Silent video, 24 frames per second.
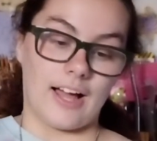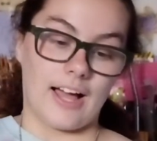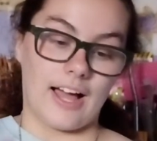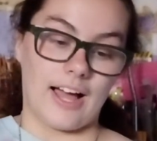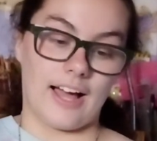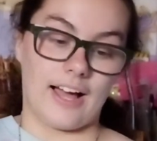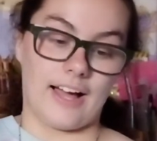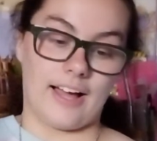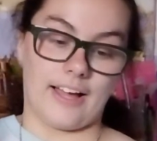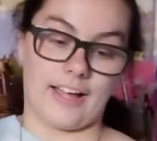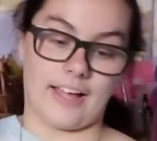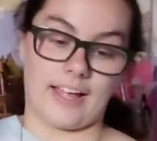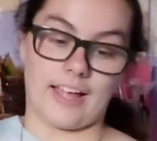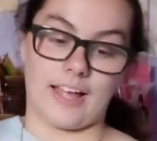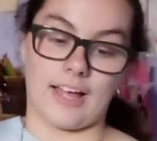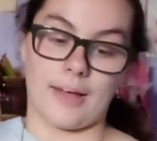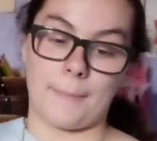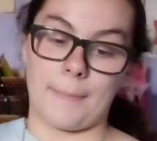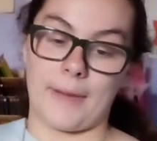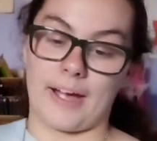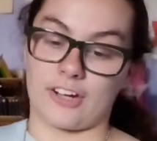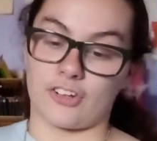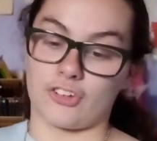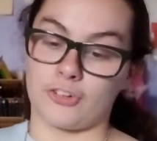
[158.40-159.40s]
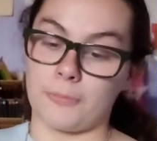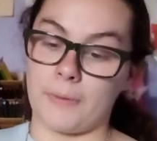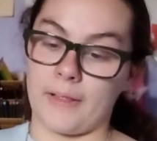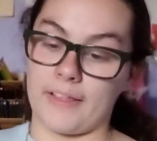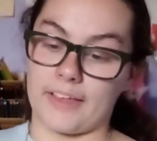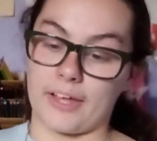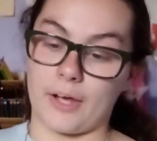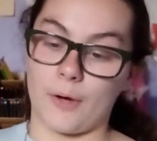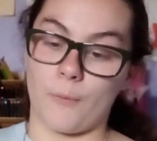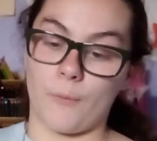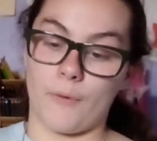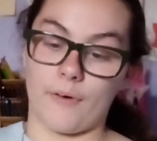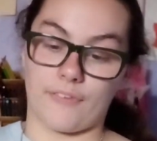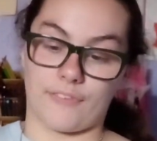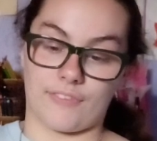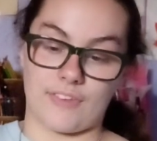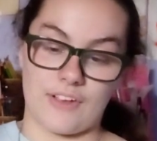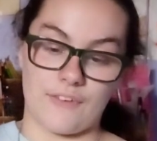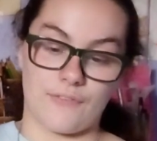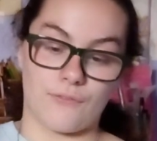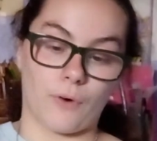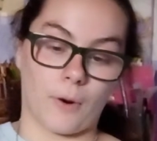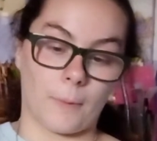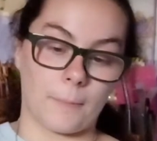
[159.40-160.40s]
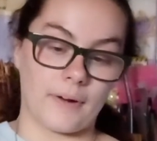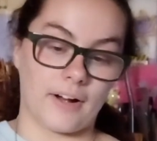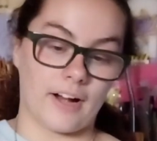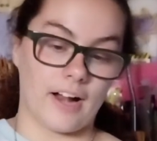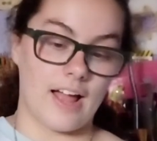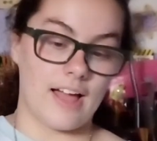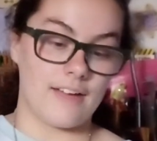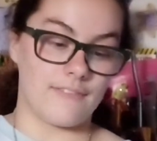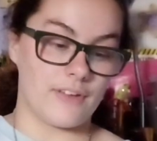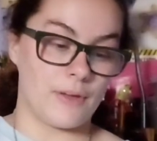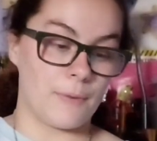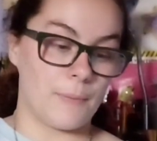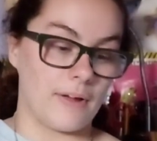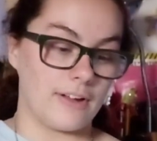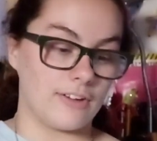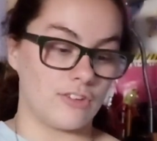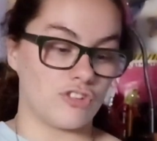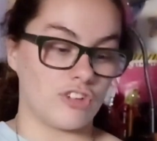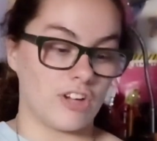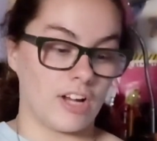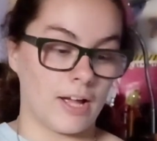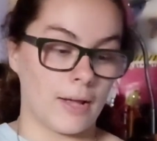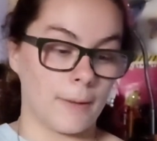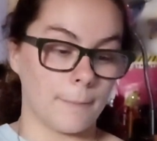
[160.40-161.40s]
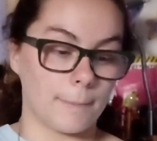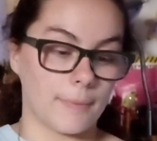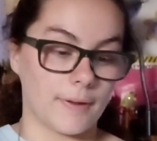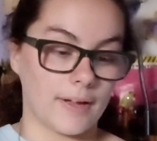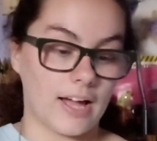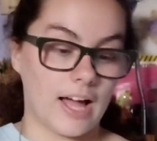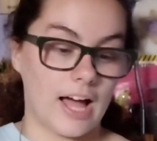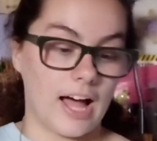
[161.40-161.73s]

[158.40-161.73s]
Max Schmeling was the former heavyweight champ.